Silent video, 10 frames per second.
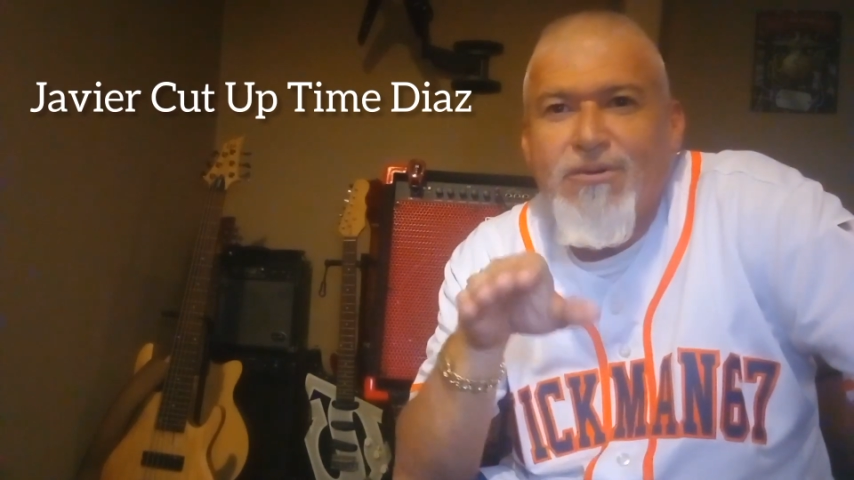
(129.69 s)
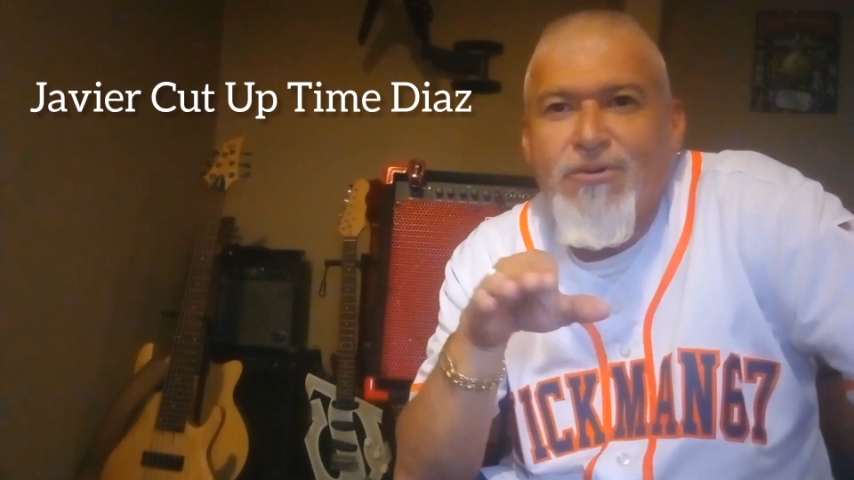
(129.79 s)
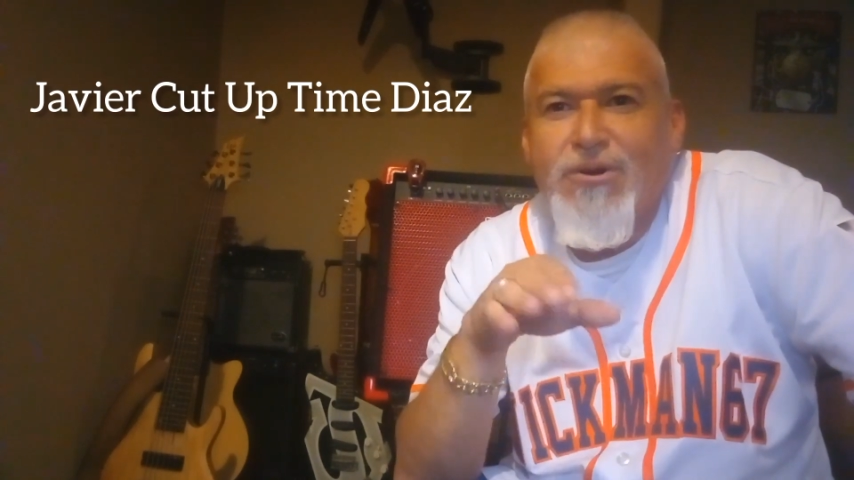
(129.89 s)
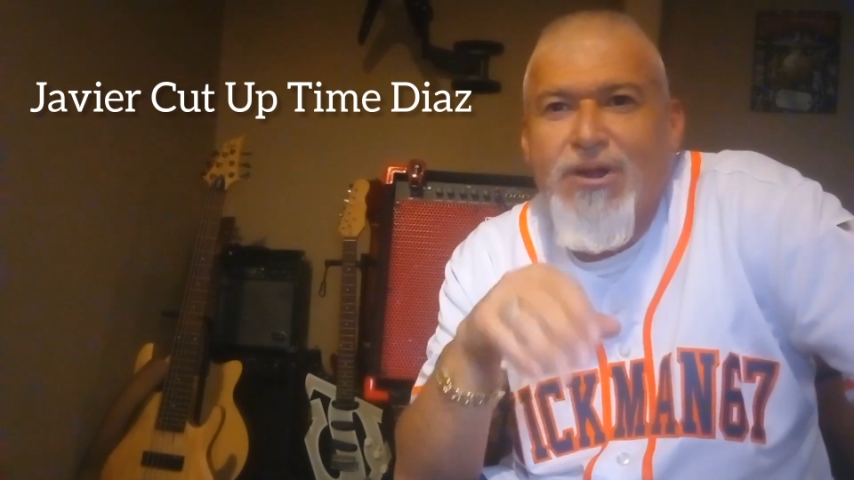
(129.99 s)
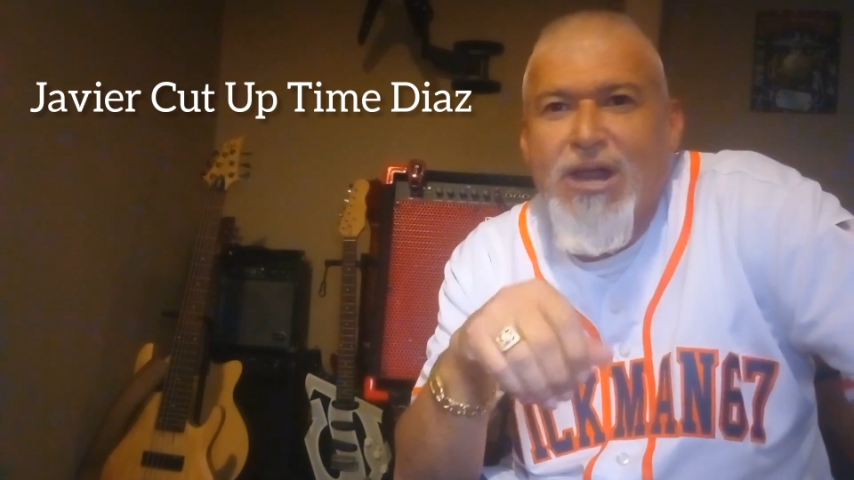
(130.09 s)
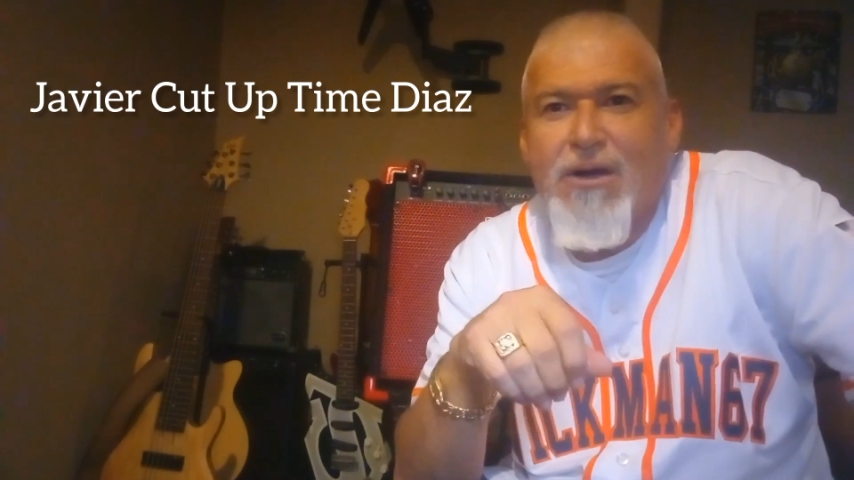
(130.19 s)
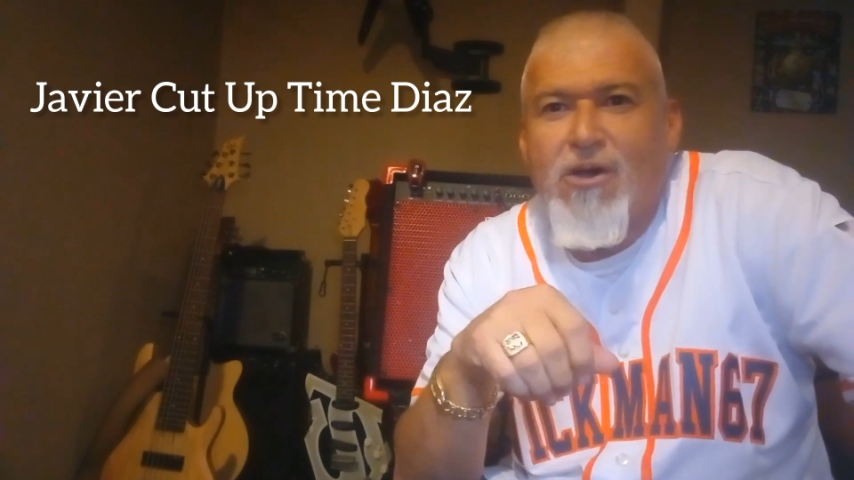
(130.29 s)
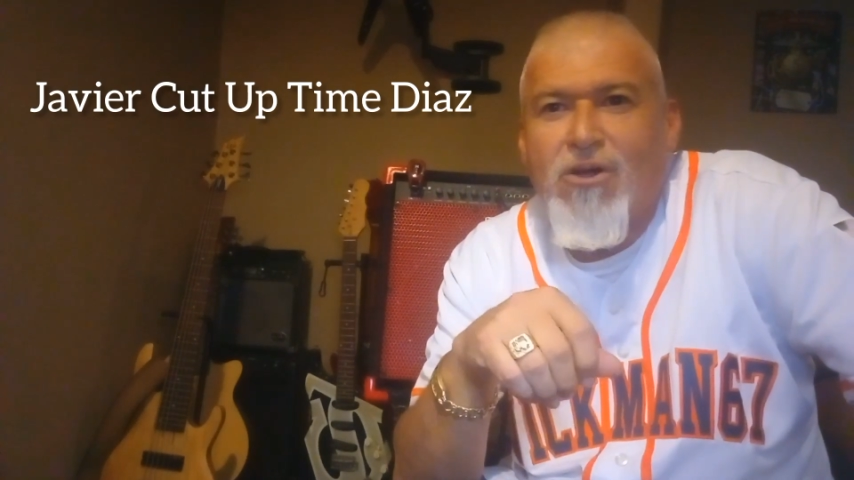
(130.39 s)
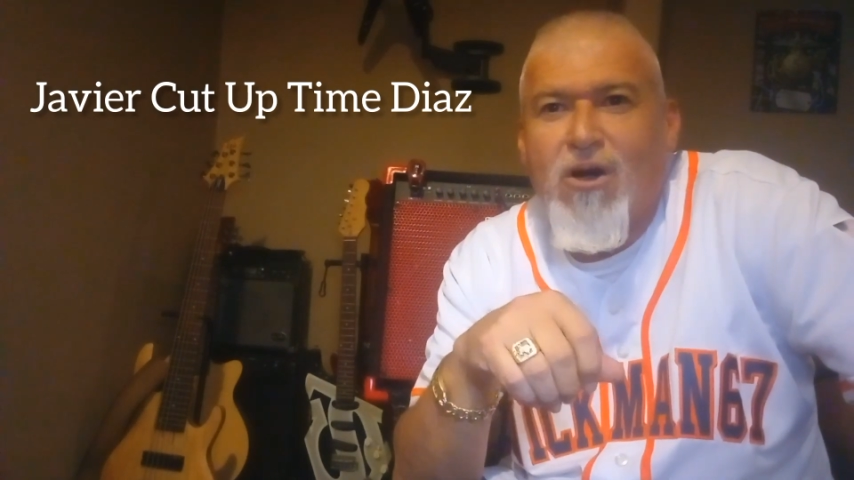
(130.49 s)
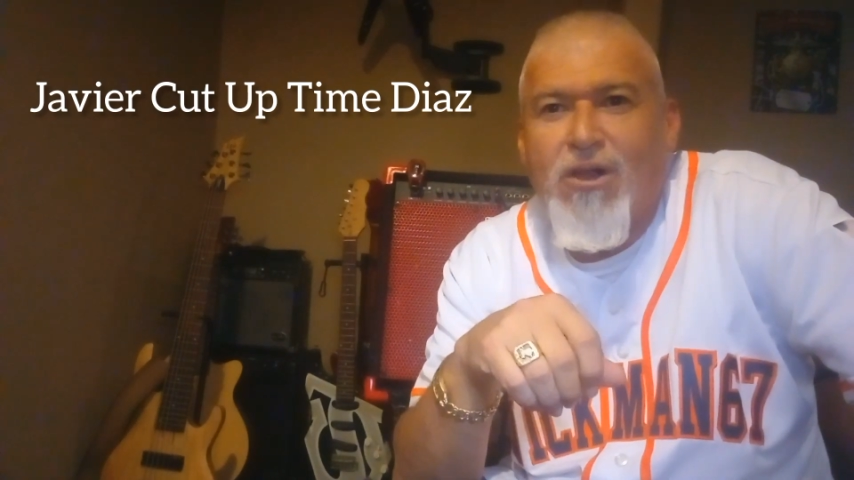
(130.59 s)
We don't allow
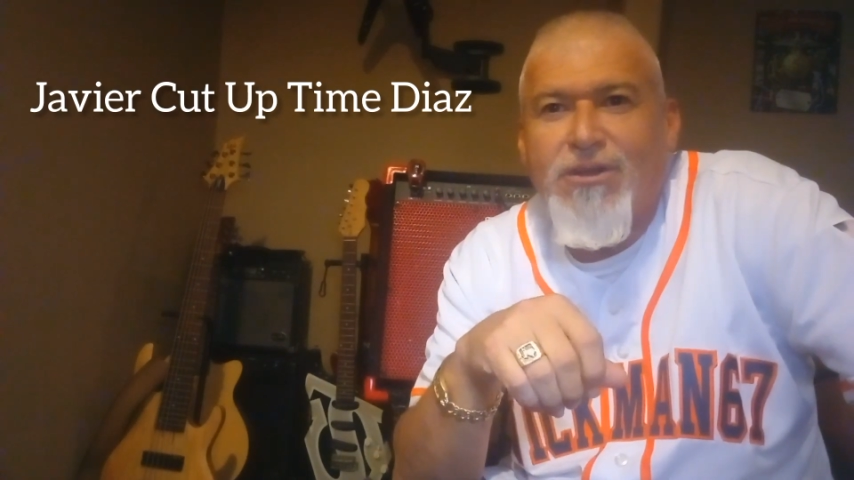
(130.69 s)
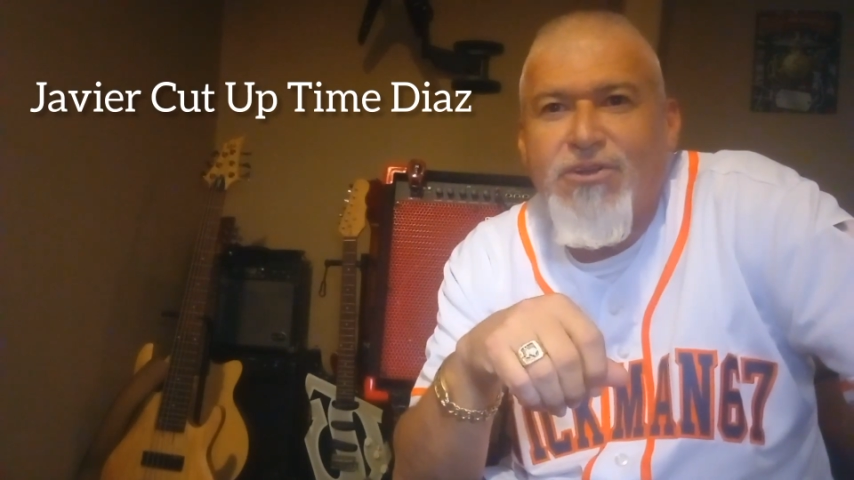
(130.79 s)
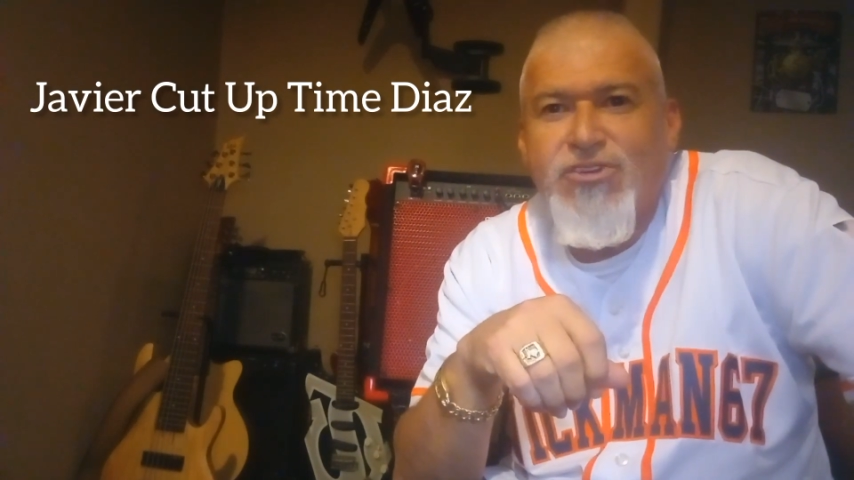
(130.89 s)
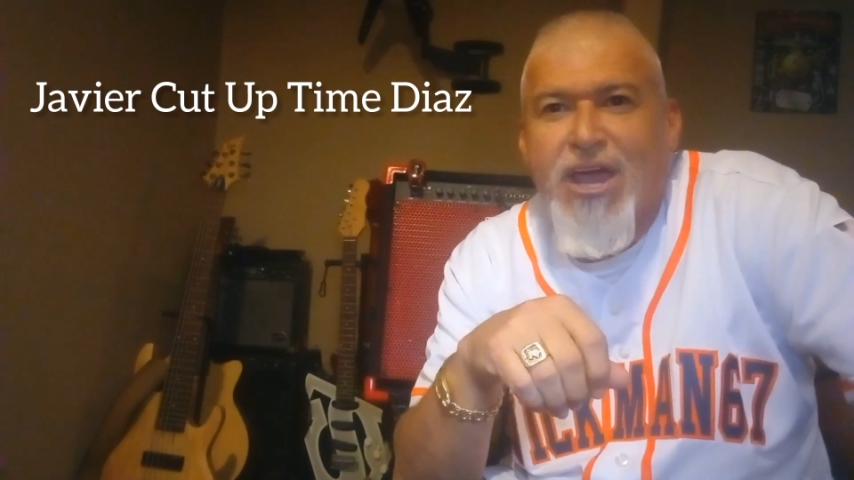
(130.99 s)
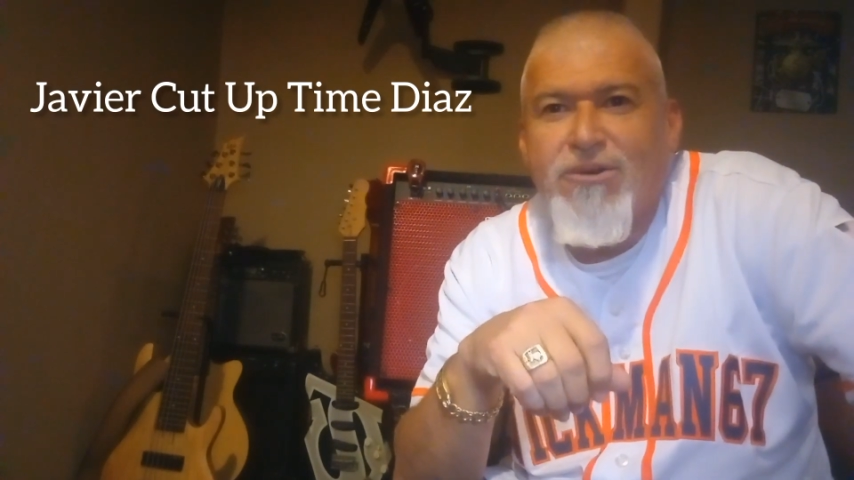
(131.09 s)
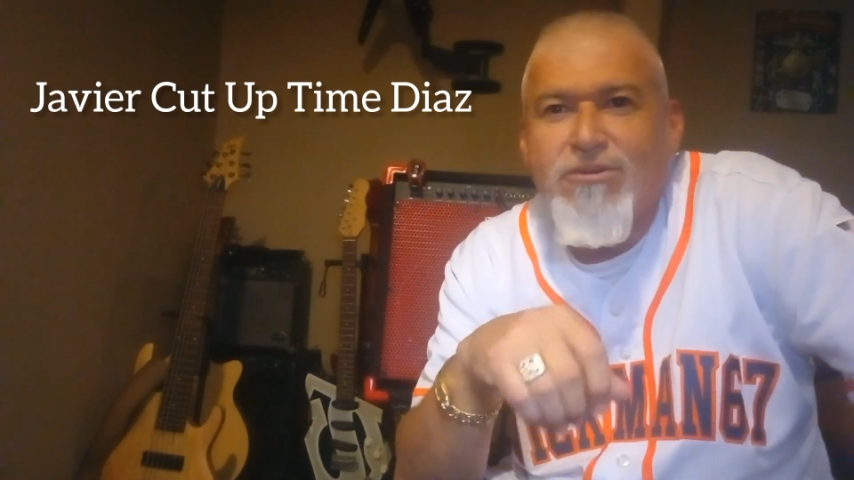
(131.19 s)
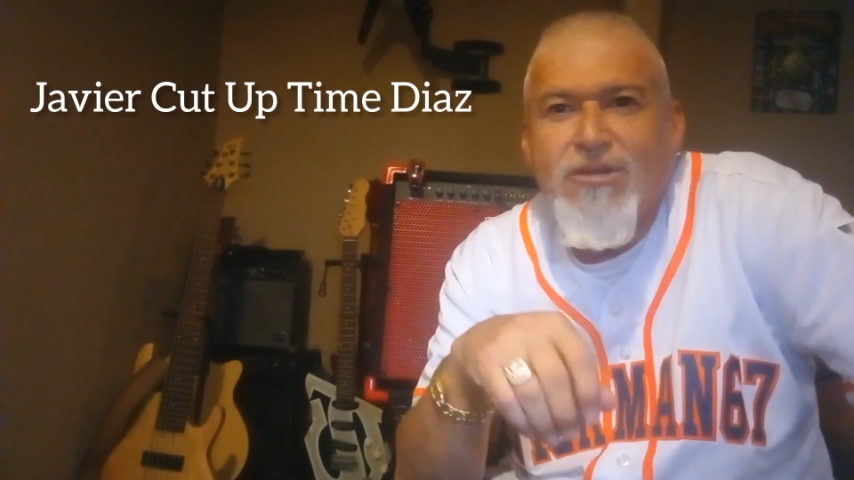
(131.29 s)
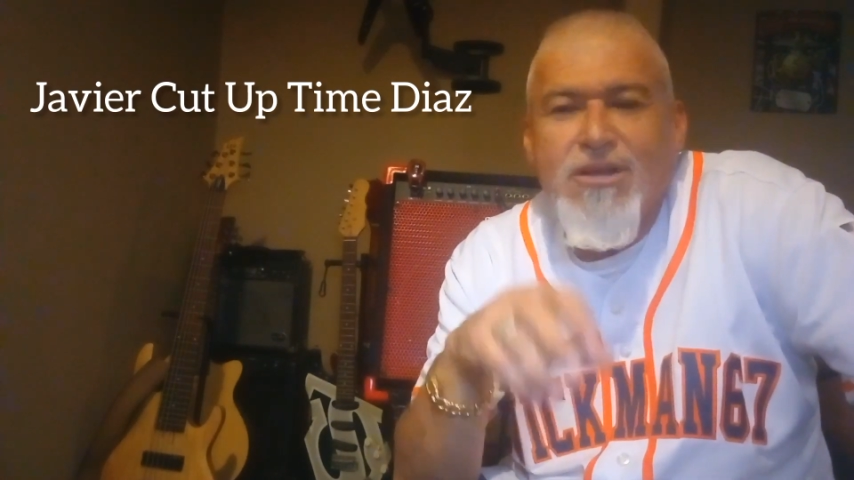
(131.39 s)
alcohol on this channel.